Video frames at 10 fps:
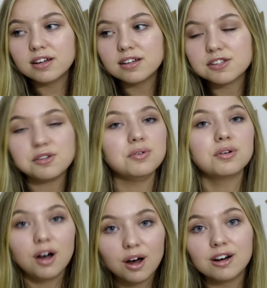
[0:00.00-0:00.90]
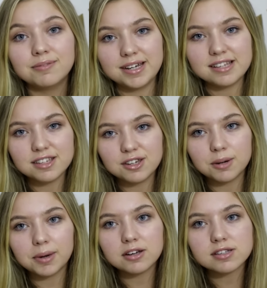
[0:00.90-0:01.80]
So you can't be insecure
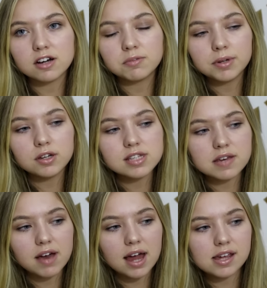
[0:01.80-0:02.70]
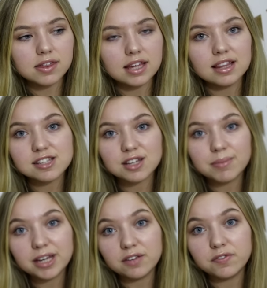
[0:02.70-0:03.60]
about yourself, because if anything that's going
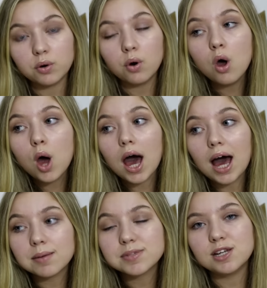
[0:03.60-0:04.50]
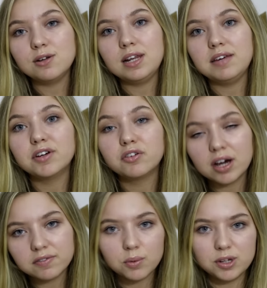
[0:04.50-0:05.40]
to make you feel absolutely
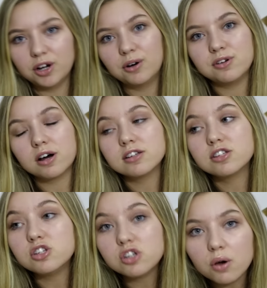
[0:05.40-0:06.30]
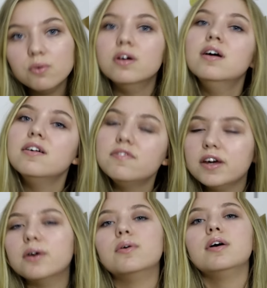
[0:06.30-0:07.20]
regretful when you're older. So don't
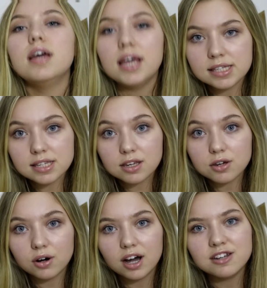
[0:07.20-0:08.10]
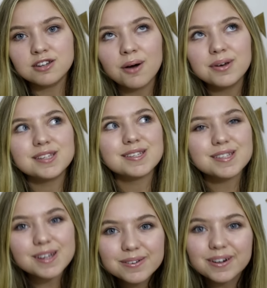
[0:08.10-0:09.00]
feel insecure. I know it's
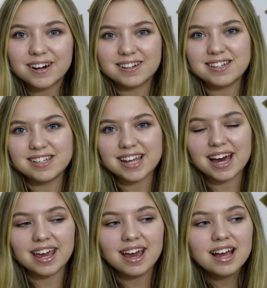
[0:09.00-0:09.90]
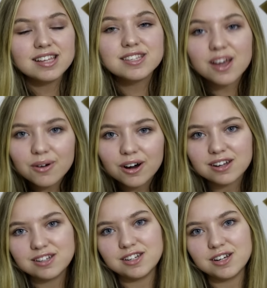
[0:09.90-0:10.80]
so hard to say, so
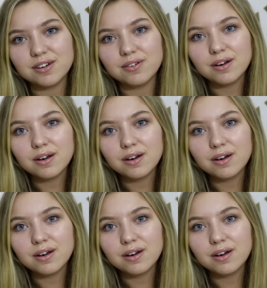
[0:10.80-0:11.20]
hard to do.